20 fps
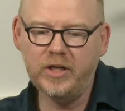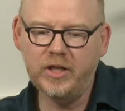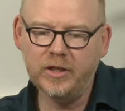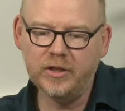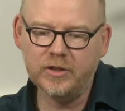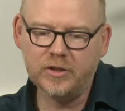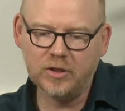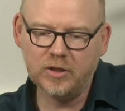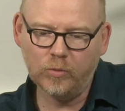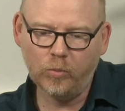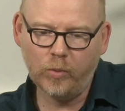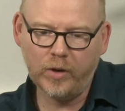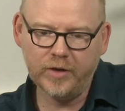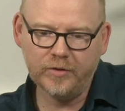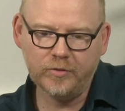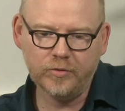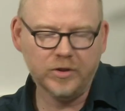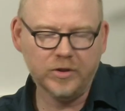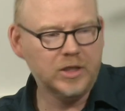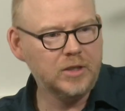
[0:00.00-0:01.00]
needed some way
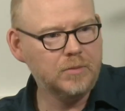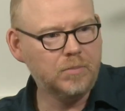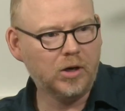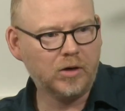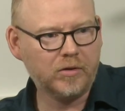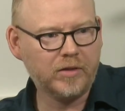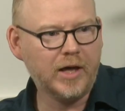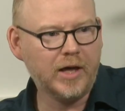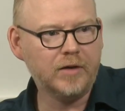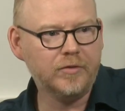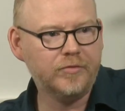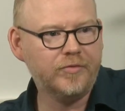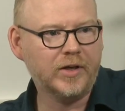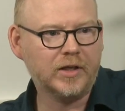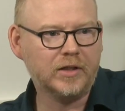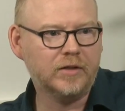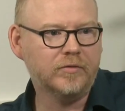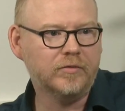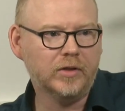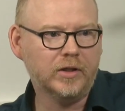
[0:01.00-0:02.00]
to debug that
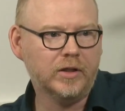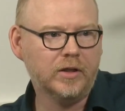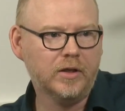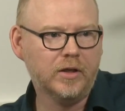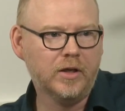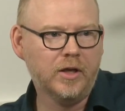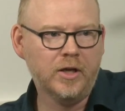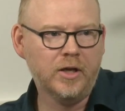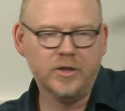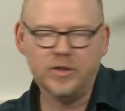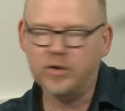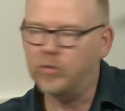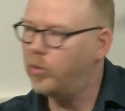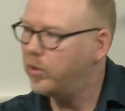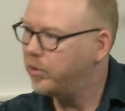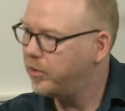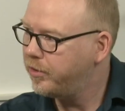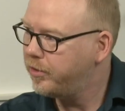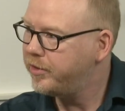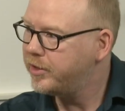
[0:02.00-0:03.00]
effectively. So
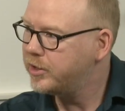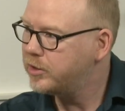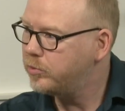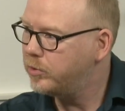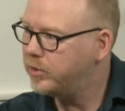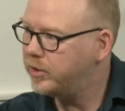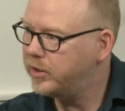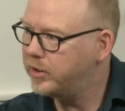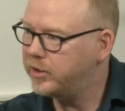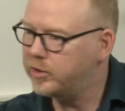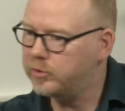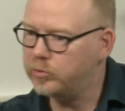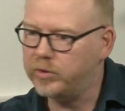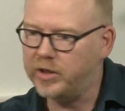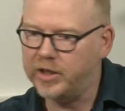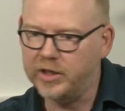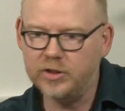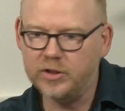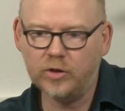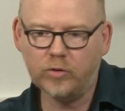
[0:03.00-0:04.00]
one of the things we did is we
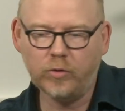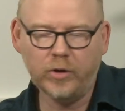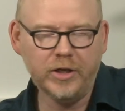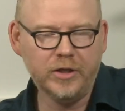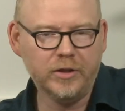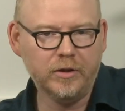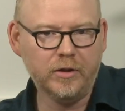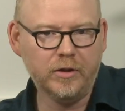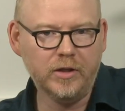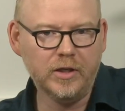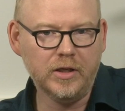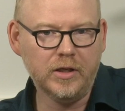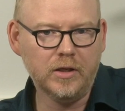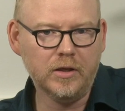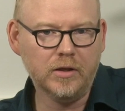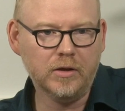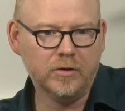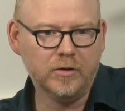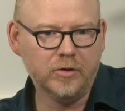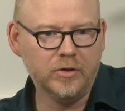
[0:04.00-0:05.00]
integrated
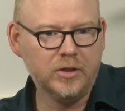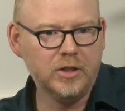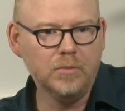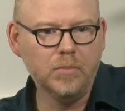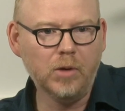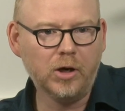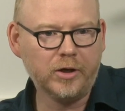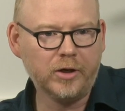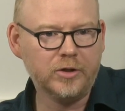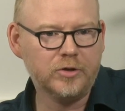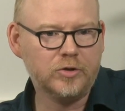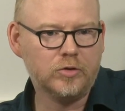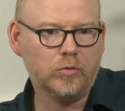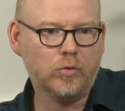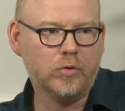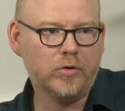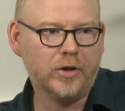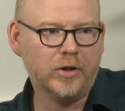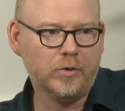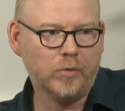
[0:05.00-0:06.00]
the debugging
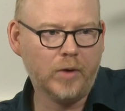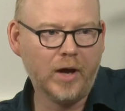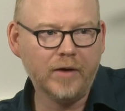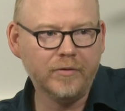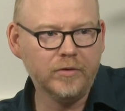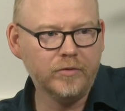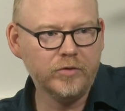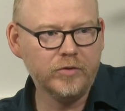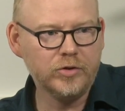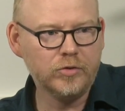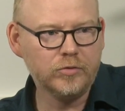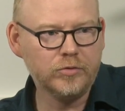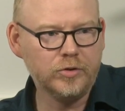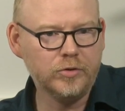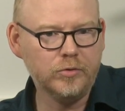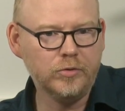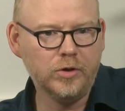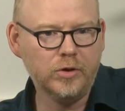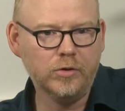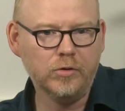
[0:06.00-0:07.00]
story that you have in Visual
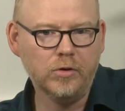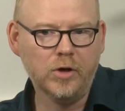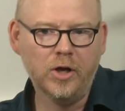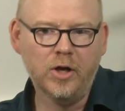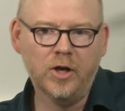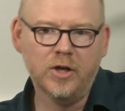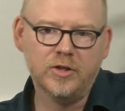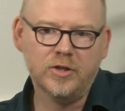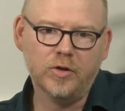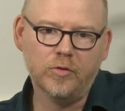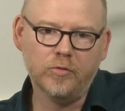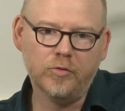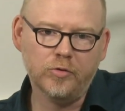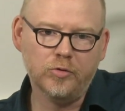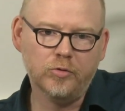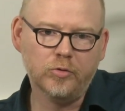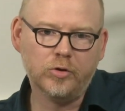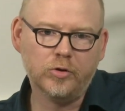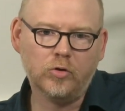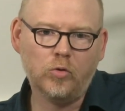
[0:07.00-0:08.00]
Studio so
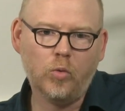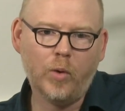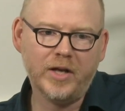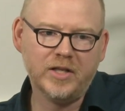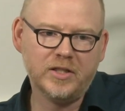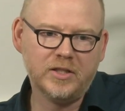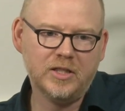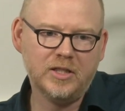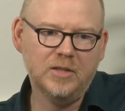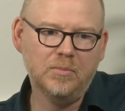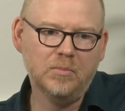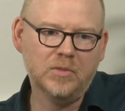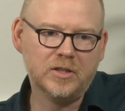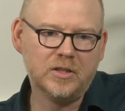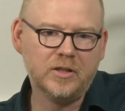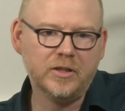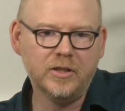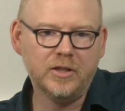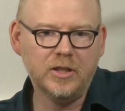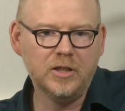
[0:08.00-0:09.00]
that you can quite
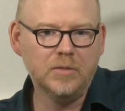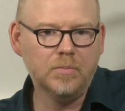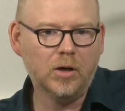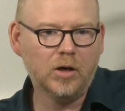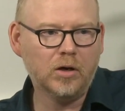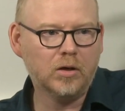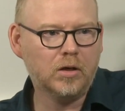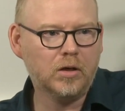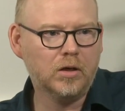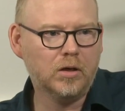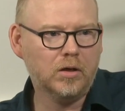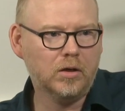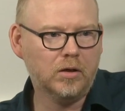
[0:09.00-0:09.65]
seamlessly debug